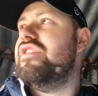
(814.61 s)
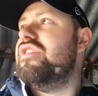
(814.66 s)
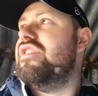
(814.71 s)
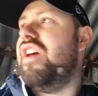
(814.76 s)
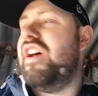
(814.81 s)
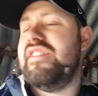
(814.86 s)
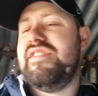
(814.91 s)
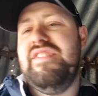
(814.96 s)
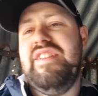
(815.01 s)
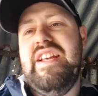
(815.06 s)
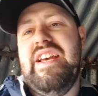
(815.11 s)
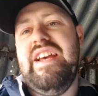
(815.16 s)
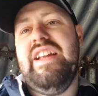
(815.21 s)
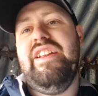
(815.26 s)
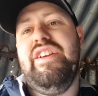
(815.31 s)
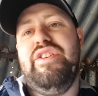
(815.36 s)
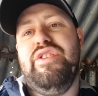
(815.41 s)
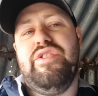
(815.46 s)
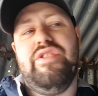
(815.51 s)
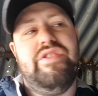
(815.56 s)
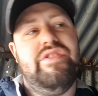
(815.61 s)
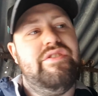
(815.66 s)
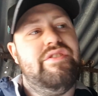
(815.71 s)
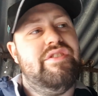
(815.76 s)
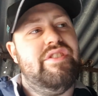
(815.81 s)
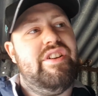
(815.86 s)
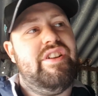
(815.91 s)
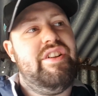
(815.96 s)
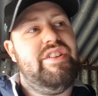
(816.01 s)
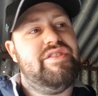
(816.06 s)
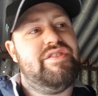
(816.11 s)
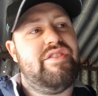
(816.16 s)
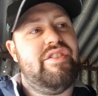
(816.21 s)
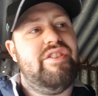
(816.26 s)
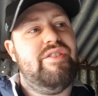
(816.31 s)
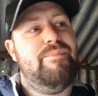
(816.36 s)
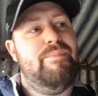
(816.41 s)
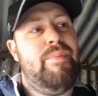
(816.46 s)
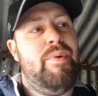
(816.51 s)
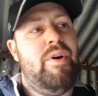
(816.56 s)
That's nearly done, and he's gone
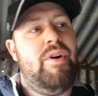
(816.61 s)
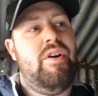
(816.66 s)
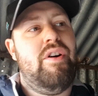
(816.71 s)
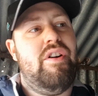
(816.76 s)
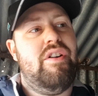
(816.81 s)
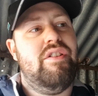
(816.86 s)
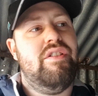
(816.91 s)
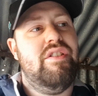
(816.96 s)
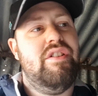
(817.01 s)
and bought